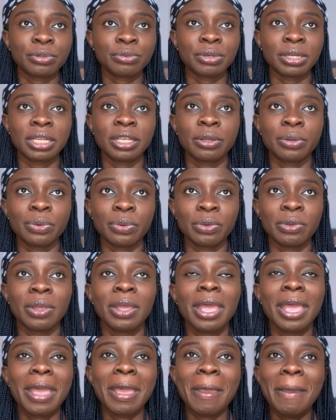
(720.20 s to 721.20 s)
really good
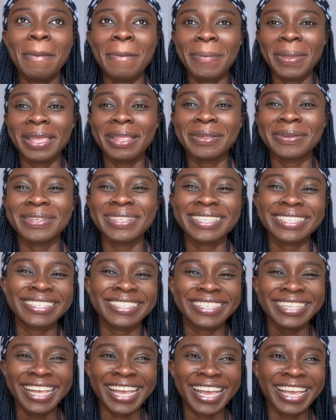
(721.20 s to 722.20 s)
being on
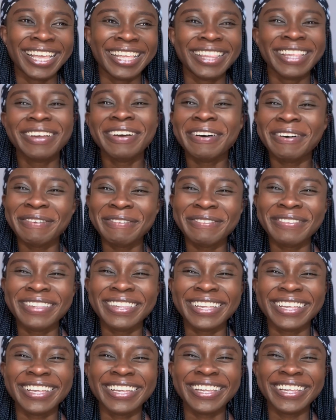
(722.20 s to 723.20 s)
this side of
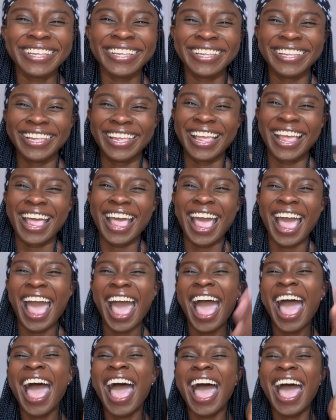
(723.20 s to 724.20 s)
the,
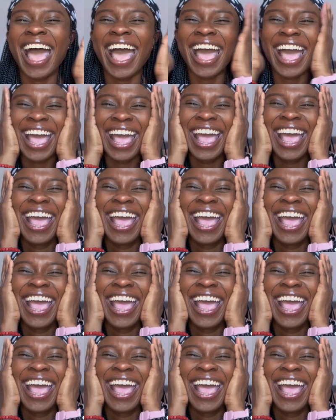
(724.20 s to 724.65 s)
ah.